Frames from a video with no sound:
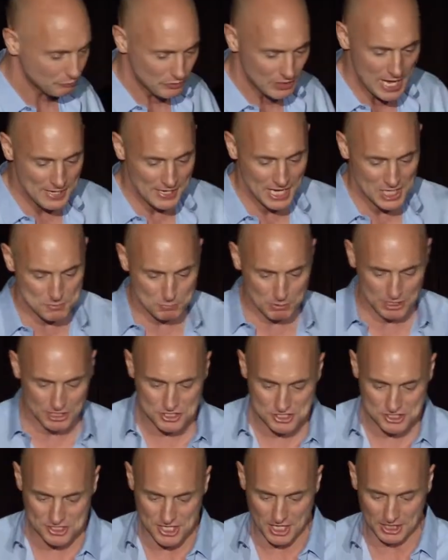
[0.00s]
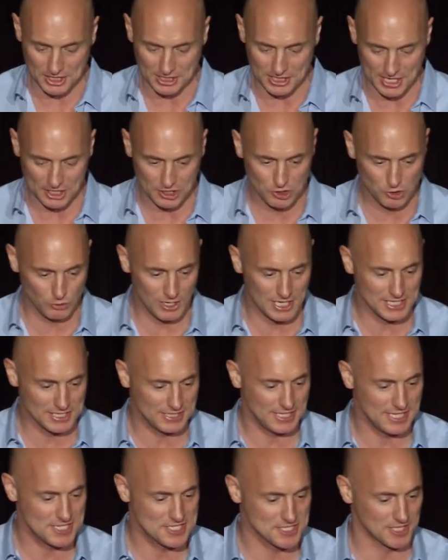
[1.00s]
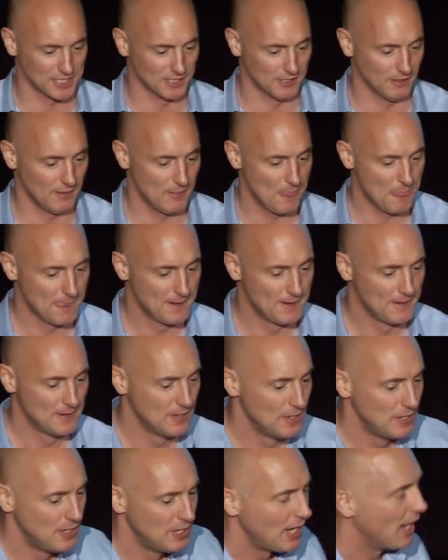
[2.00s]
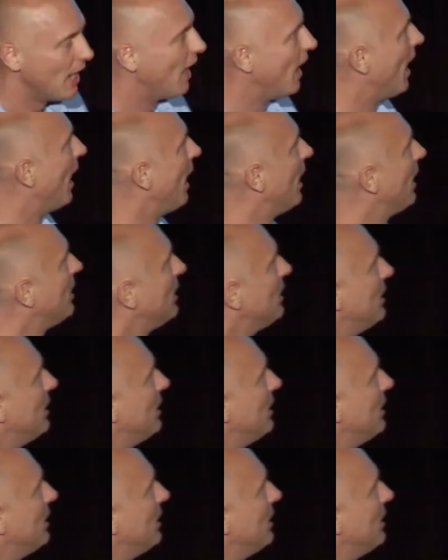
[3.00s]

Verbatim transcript: And that's been studied in great detail. Uh,